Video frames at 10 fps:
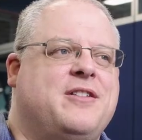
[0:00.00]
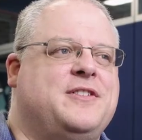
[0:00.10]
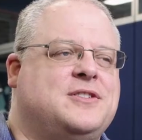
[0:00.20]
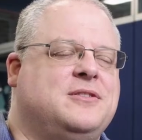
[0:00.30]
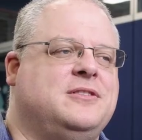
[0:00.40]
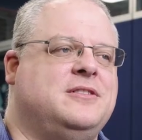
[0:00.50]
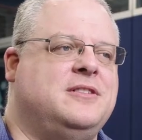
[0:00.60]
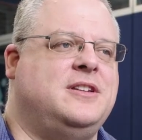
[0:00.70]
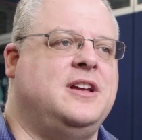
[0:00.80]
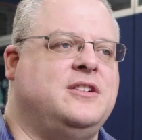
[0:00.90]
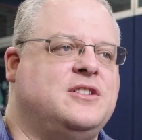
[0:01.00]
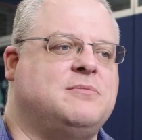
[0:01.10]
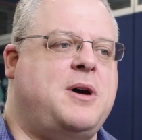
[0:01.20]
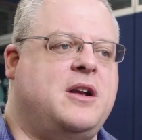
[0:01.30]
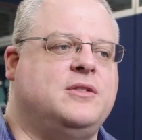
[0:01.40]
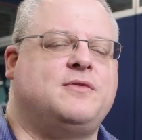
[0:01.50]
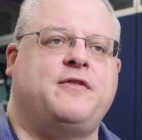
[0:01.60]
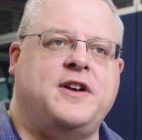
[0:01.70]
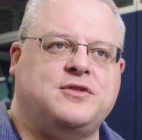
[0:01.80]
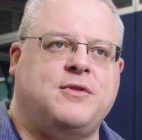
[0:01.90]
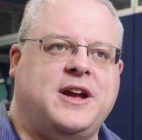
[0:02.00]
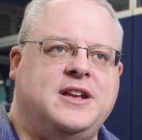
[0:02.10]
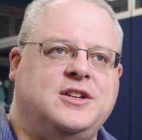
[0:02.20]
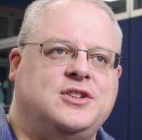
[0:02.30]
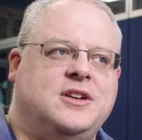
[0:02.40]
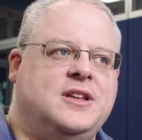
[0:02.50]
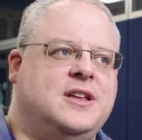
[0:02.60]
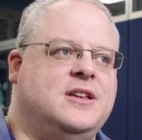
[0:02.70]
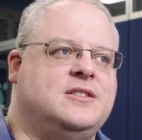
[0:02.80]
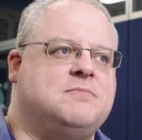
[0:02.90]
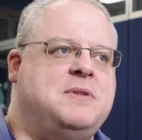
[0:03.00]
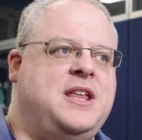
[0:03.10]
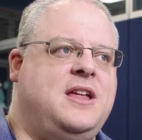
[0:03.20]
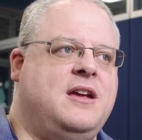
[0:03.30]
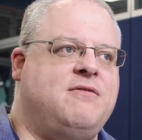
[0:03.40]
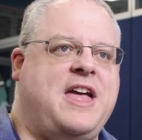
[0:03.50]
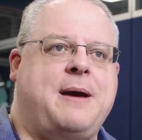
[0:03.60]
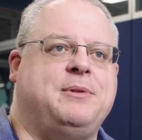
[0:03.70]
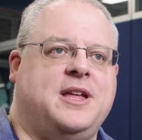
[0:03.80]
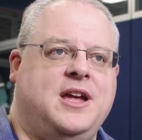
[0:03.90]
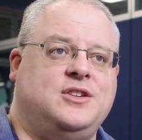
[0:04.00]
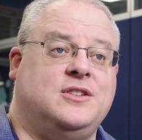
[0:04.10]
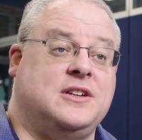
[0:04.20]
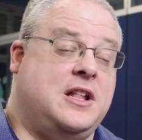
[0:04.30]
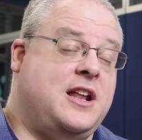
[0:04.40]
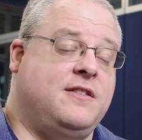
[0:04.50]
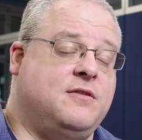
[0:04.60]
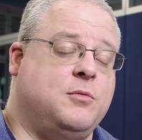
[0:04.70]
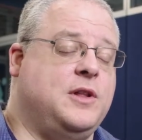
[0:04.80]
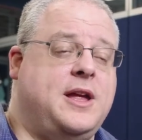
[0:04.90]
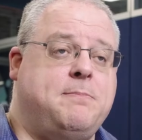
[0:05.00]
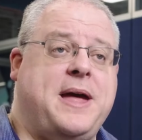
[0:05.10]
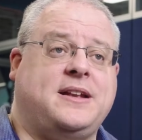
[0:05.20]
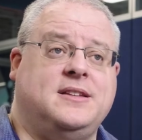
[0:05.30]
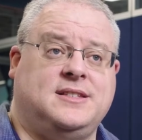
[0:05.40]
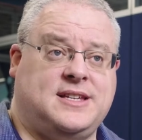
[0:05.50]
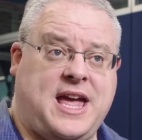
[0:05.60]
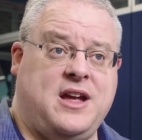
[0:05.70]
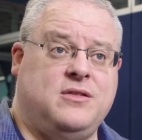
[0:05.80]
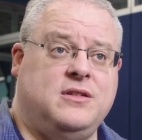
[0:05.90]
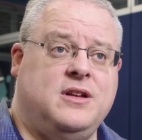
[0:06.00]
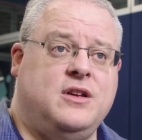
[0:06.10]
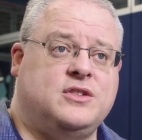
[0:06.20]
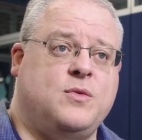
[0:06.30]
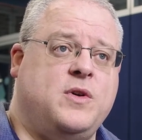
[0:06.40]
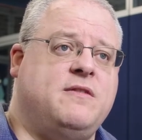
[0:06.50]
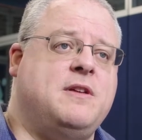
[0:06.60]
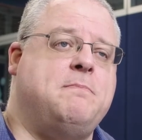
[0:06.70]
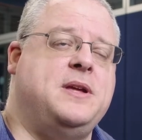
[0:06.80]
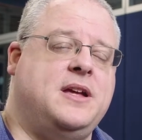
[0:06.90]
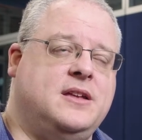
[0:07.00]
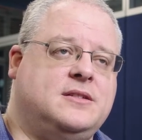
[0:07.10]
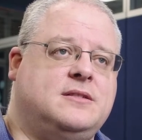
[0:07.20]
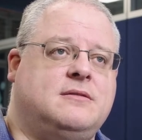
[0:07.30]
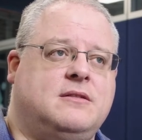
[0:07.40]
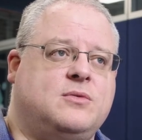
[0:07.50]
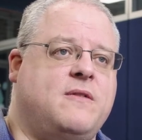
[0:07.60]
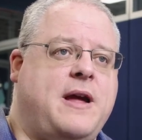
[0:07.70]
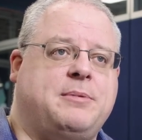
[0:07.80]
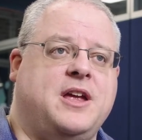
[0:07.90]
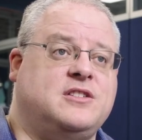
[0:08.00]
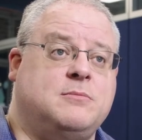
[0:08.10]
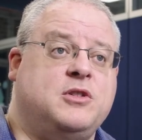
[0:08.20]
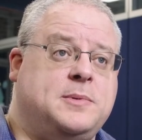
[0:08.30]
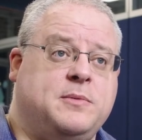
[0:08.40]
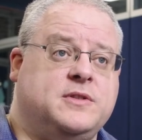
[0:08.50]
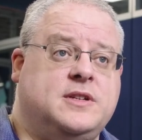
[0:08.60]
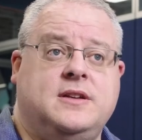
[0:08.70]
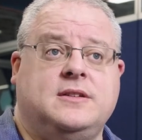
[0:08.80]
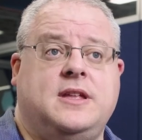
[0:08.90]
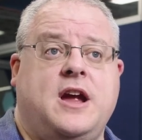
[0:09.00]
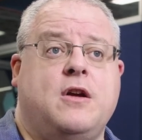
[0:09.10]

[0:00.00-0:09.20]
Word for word: artificial intelligence models for facial recognition is many of the applications, and a lot of them relate back to scale. So one of the biggest sort of applications most people see is in the